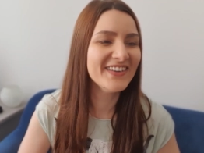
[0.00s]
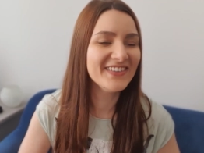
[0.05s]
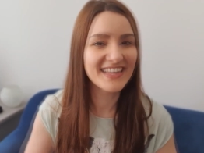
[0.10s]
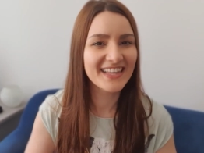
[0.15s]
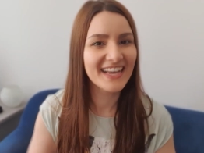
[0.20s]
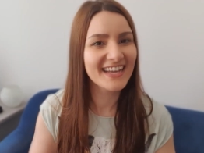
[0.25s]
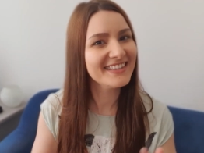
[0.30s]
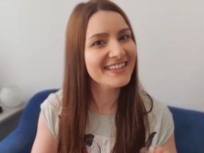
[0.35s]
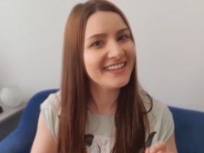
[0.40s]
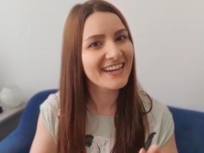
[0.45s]

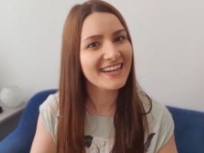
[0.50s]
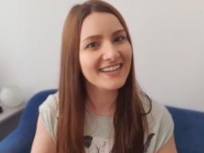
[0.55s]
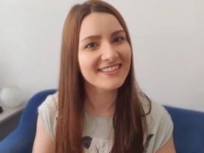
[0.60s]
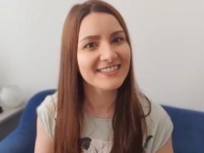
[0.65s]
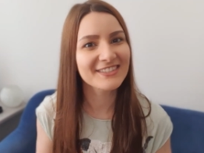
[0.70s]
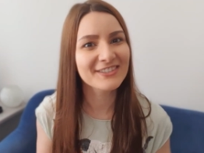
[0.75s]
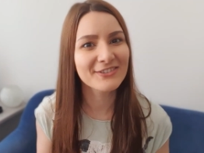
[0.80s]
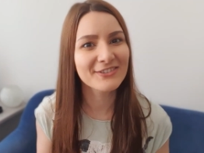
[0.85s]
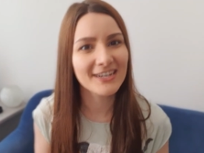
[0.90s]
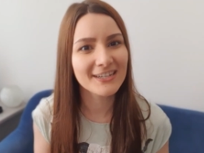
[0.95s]
Not that I
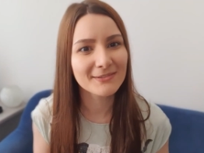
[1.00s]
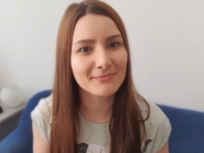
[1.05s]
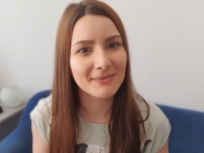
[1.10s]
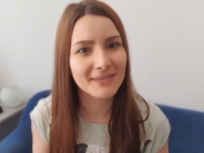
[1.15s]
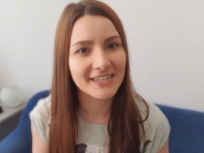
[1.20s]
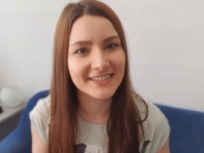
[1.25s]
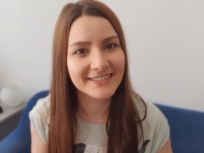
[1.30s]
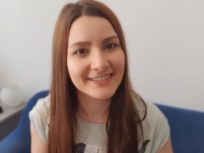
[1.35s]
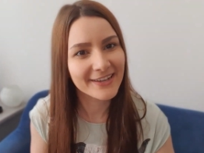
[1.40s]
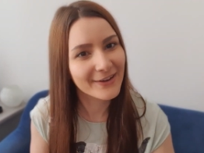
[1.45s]
discredit
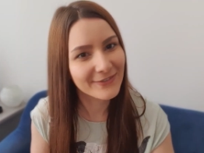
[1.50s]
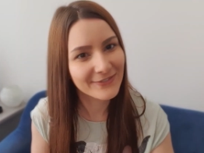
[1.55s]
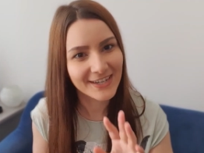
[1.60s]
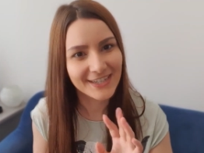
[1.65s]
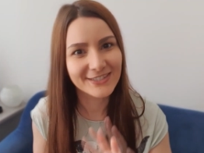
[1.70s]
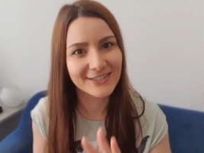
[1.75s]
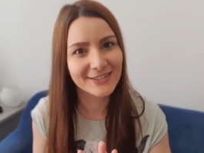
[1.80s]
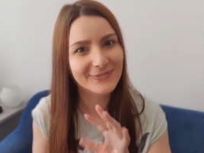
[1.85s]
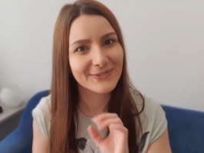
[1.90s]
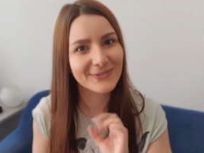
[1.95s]
myself, I
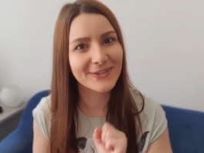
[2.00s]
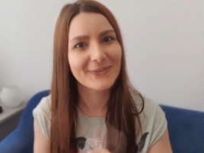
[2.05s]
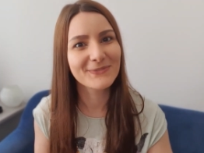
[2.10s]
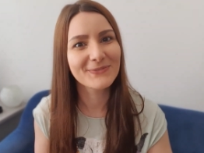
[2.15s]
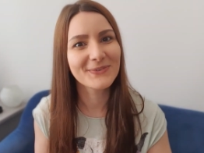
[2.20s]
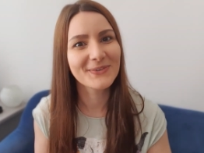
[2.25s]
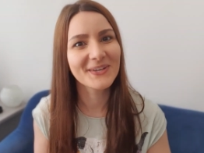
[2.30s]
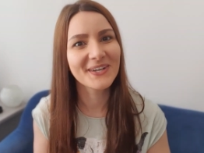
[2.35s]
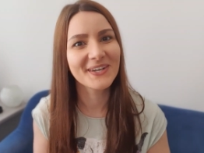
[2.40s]
just want to put it